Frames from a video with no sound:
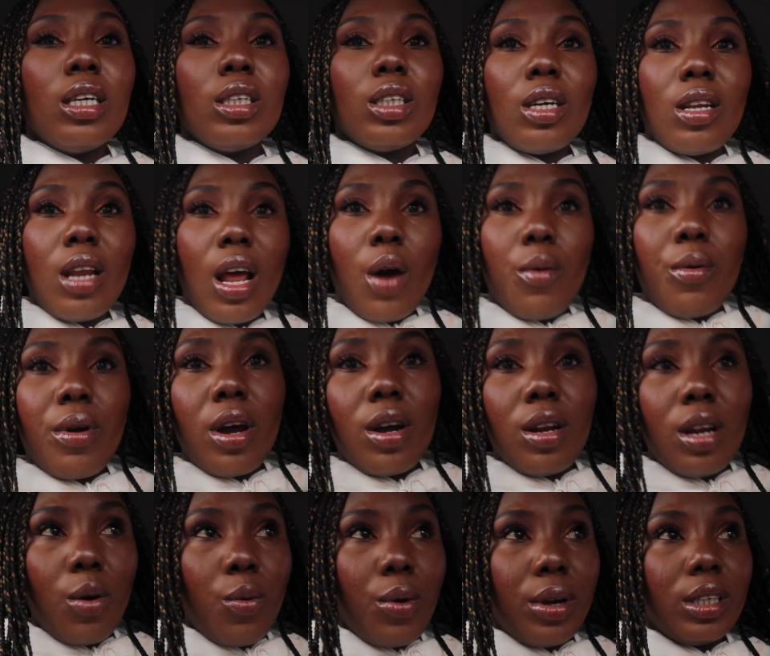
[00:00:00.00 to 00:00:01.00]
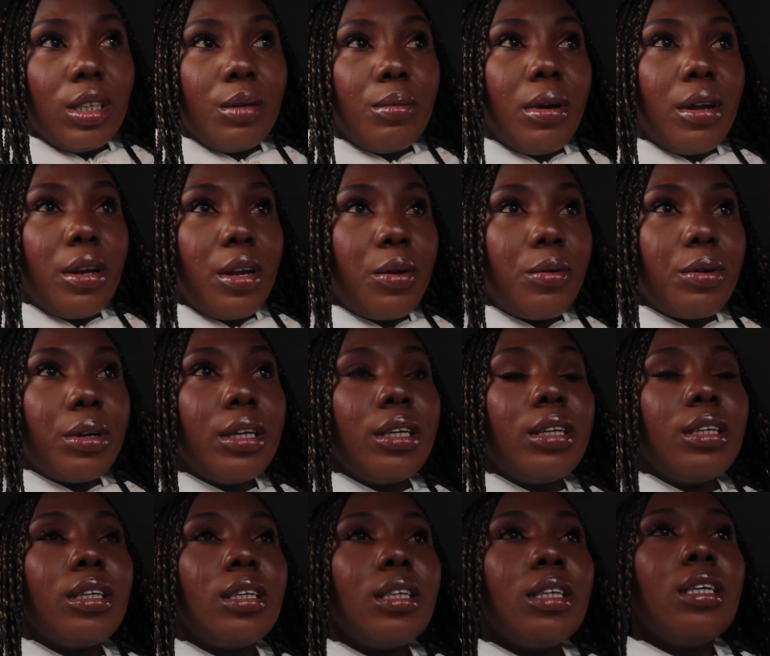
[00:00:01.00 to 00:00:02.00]
So now we are on our way to
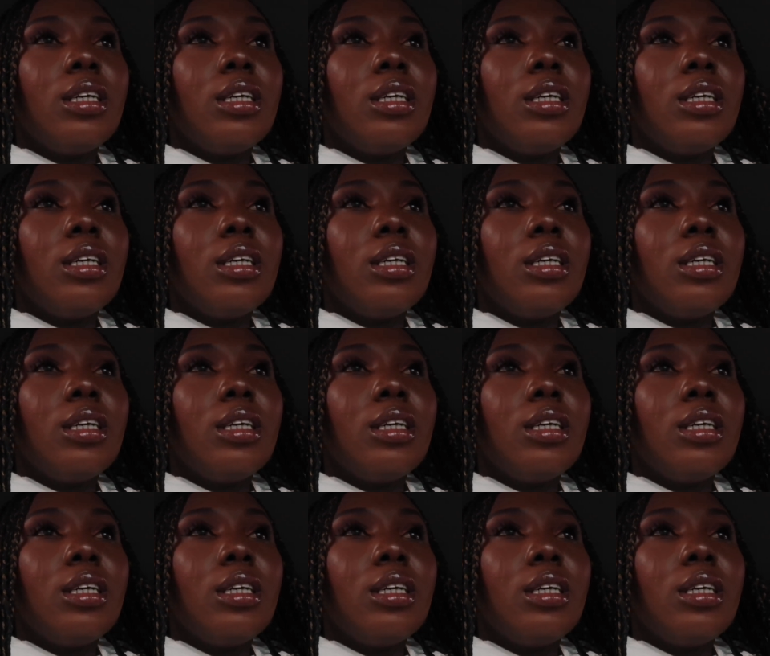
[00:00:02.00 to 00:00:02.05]
Mandarin.